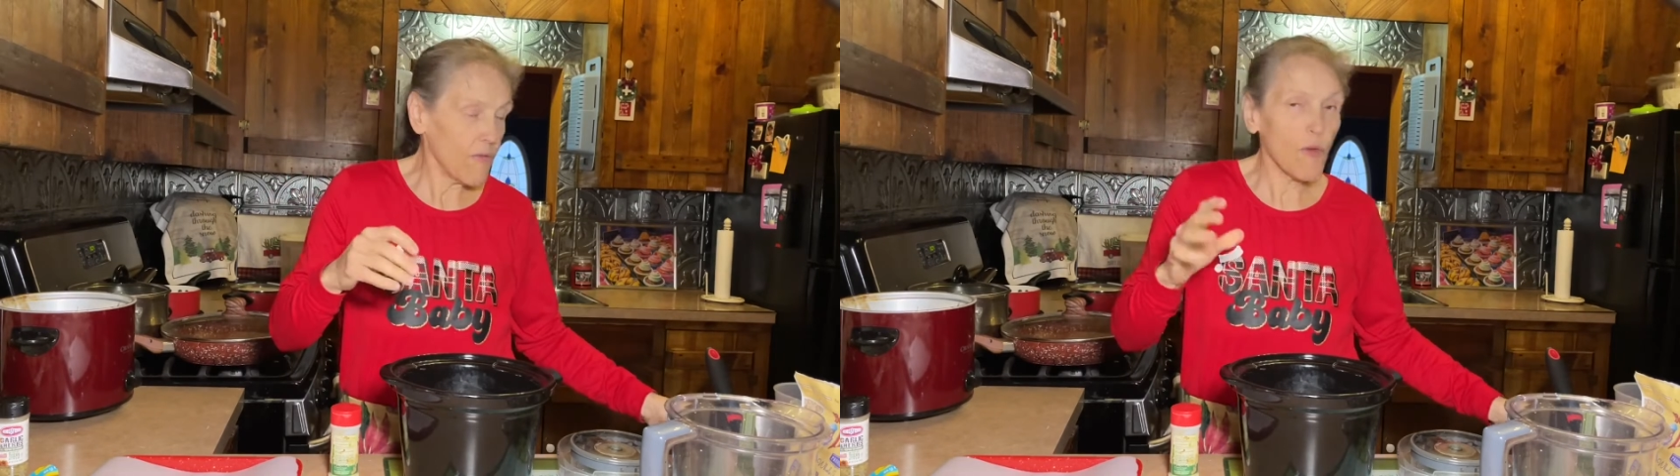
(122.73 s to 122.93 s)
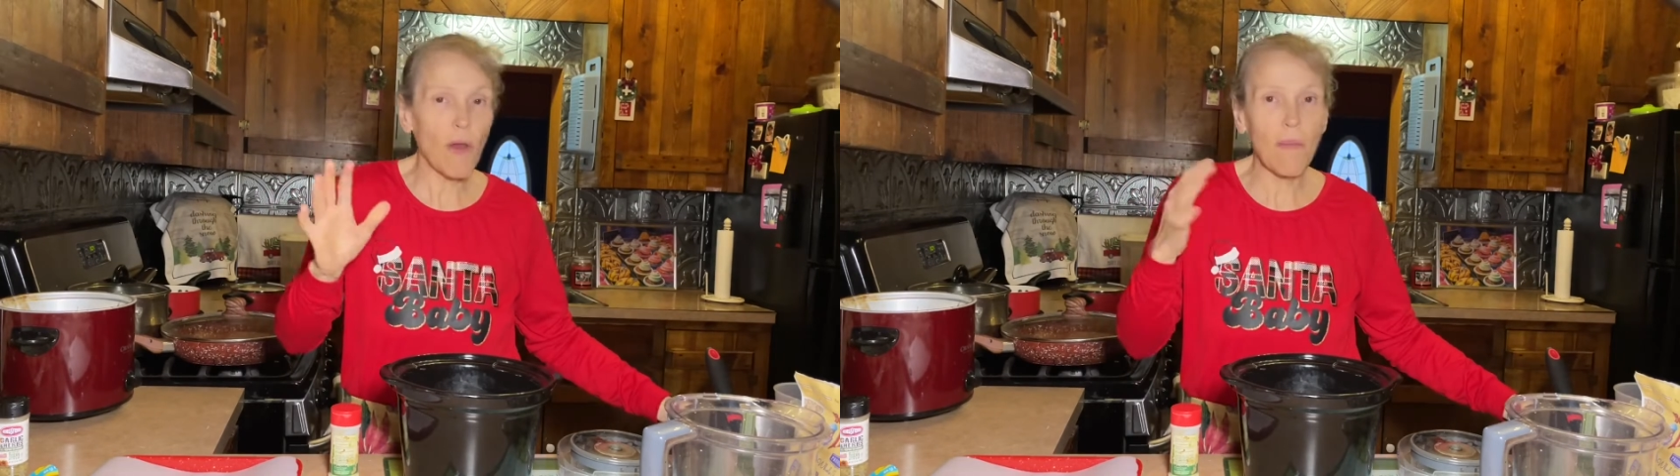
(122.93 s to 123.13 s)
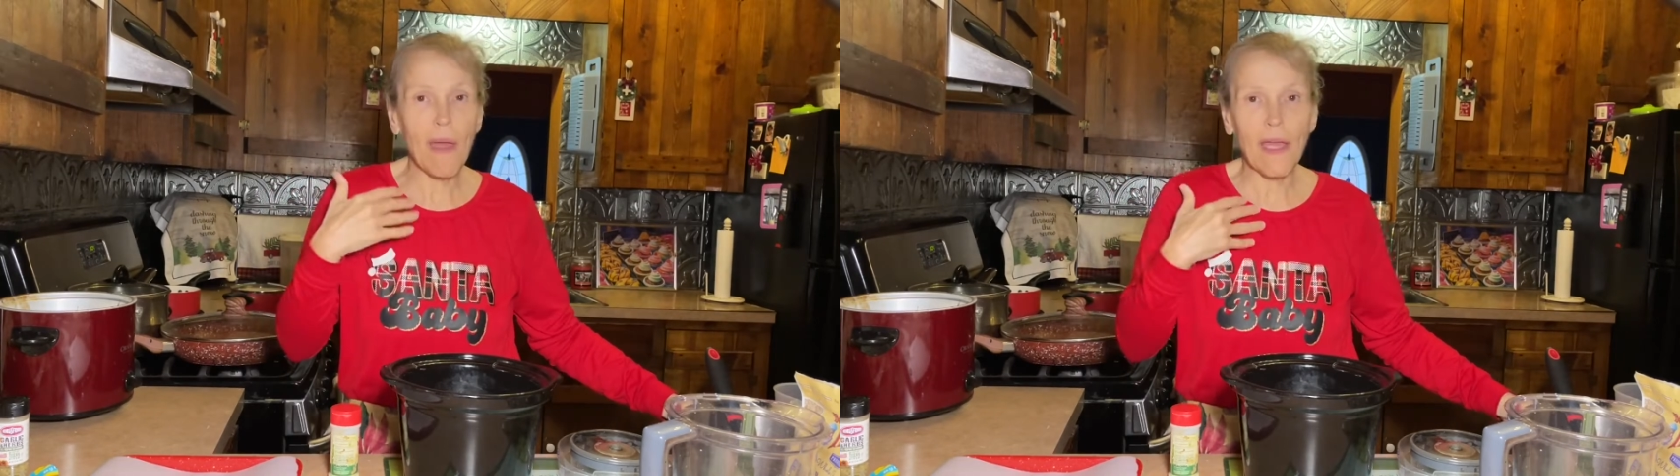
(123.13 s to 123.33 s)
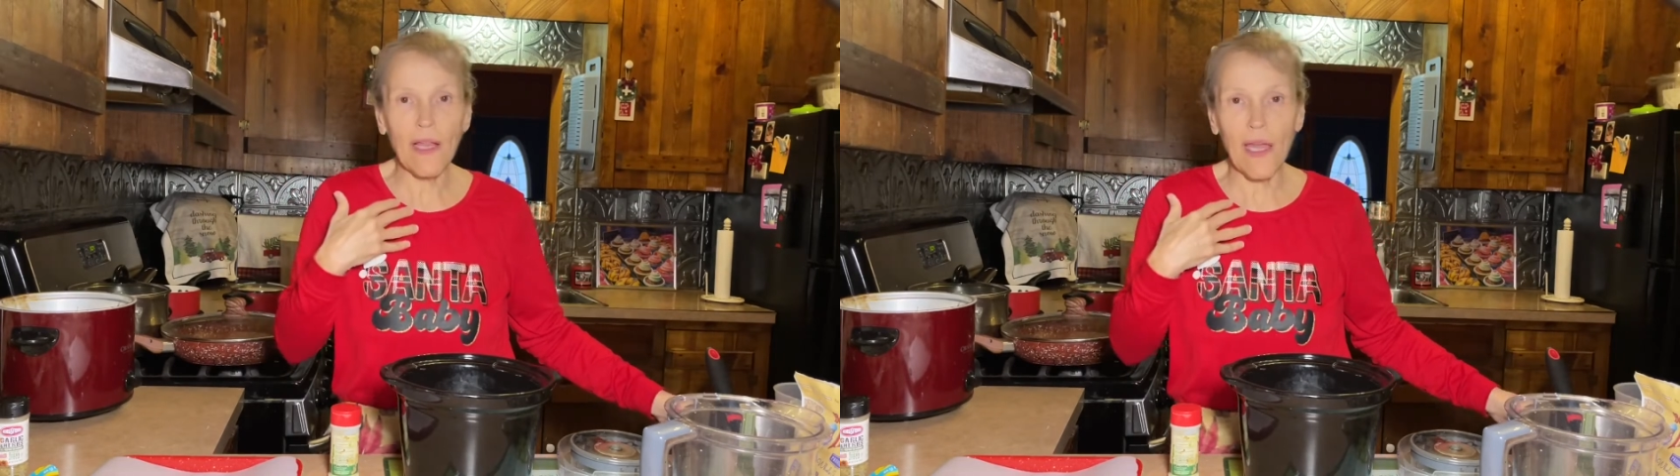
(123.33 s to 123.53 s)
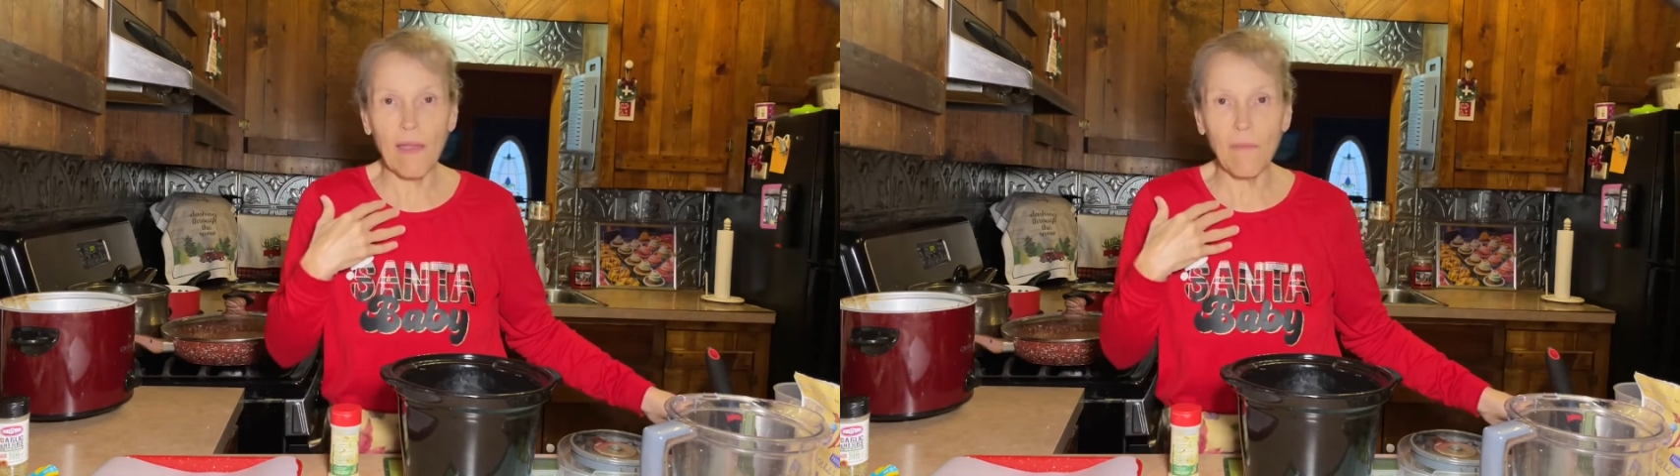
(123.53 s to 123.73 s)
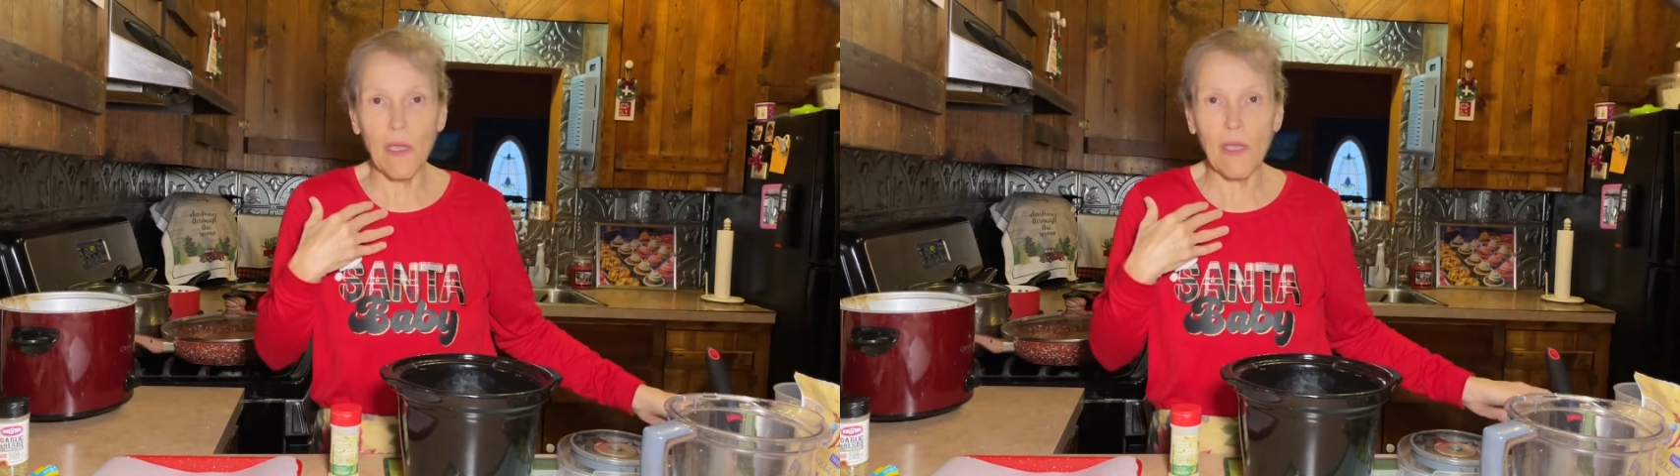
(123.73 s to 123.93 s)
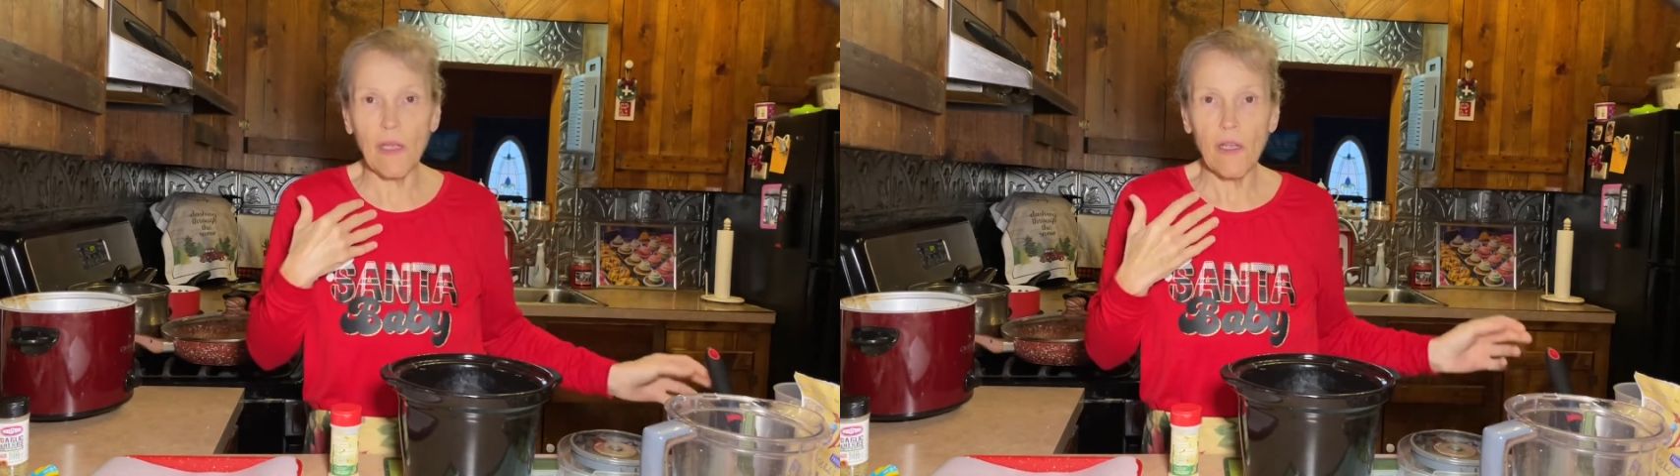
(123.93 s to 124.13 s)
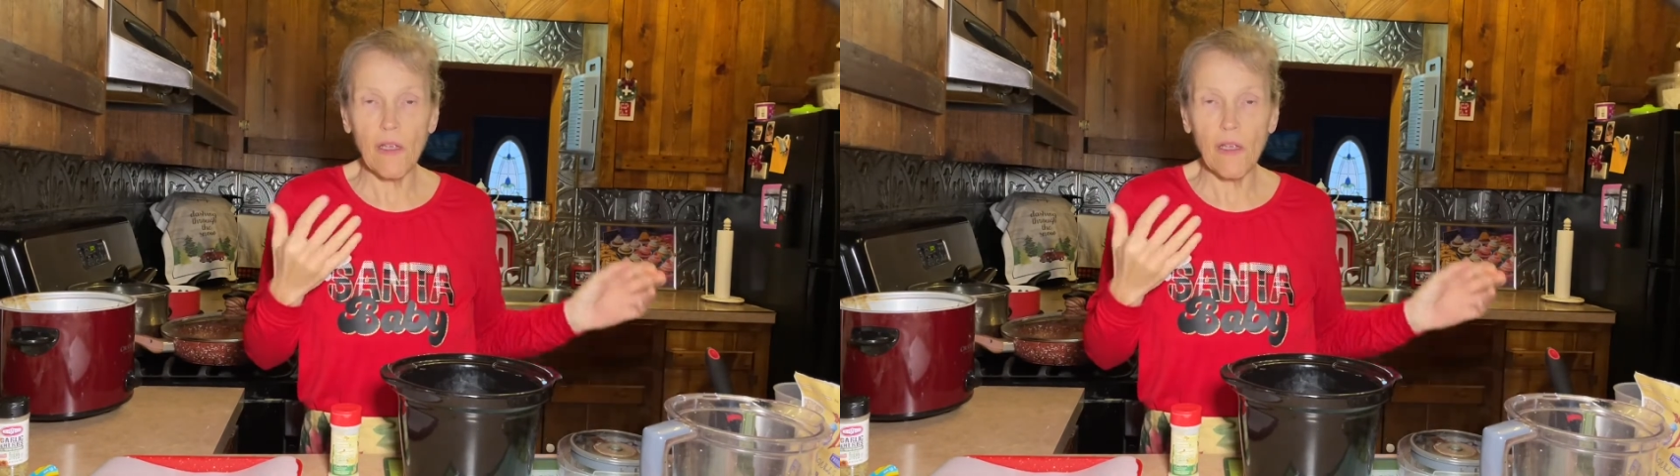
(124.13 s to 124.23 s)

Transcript: you want to make it like me,